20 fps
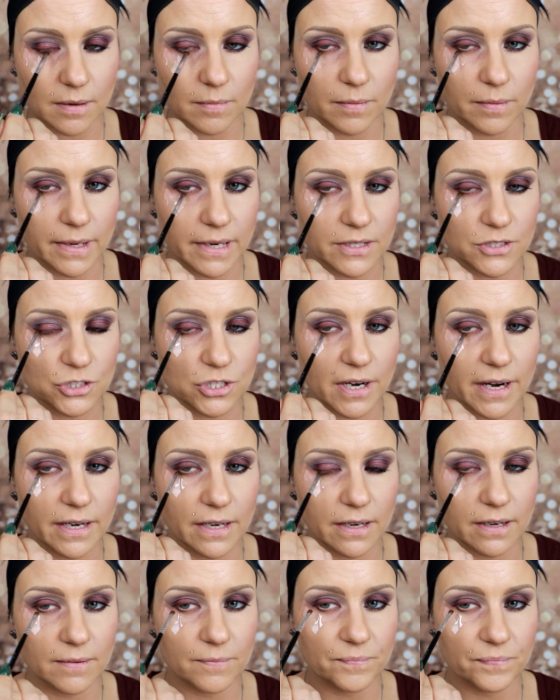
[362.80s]
I'm trying
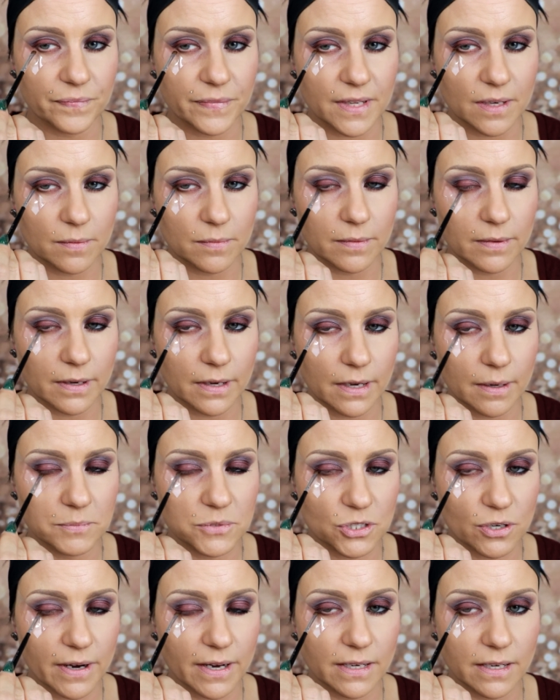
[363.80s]

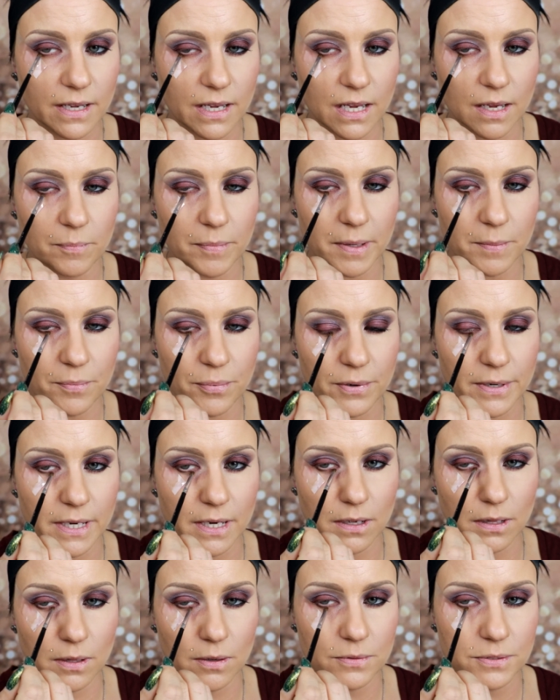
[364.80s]
to keep it pretty
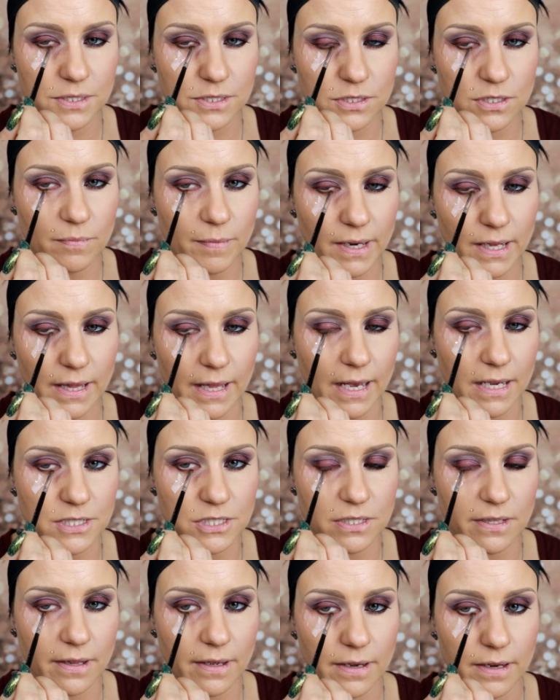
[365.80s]
close to my
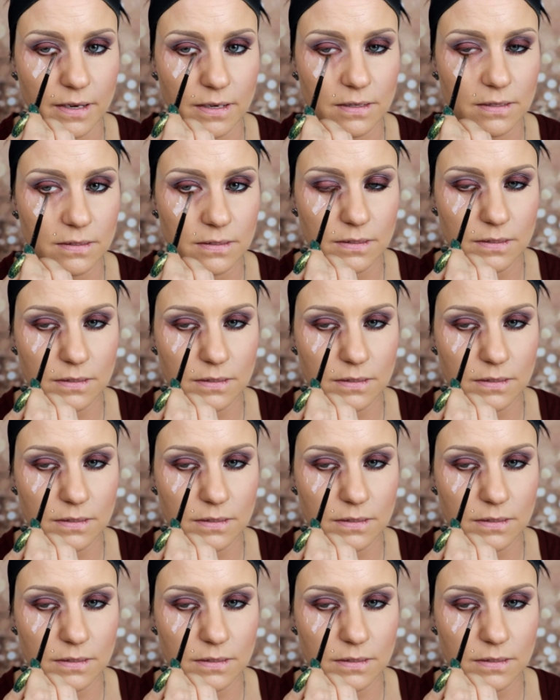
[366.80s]
lash line,